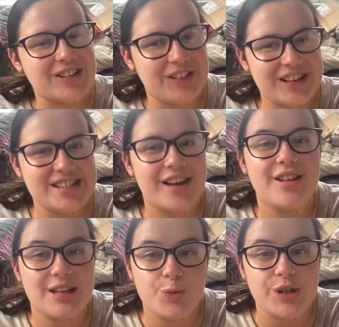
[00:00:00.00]
so I can tell you
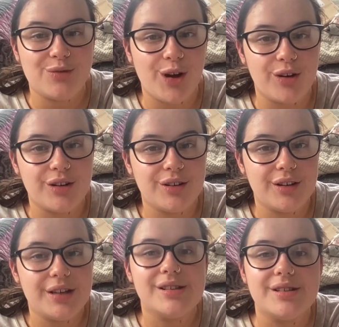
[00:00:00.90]
this week's vlog
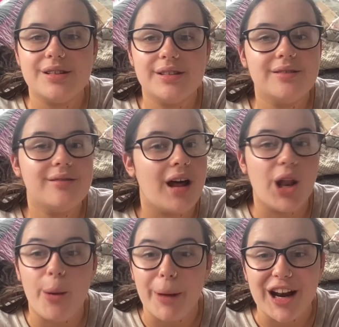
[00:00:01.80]
is a
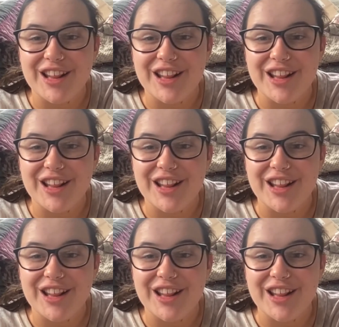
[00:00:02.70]
lot better